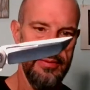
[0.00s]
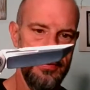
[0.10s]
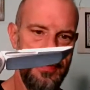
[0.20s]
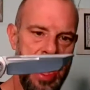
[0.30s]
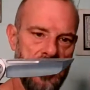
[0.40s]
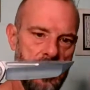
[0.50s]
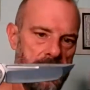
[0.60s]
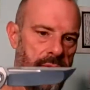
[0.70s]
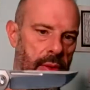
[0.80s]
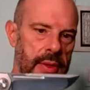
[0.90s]
factory
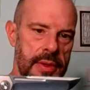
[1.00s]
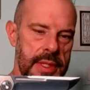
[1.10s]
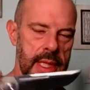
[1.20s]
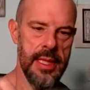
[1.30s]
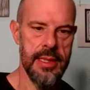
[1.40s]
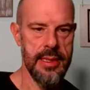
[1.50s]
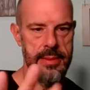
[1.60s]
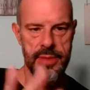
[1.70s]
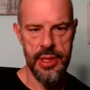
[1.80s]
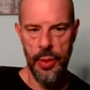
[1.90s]
folders is
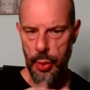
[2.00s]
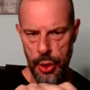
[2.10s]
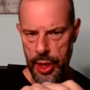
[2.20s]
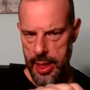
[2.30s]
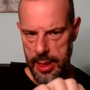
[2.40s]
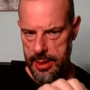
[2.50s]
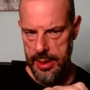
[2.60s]
so good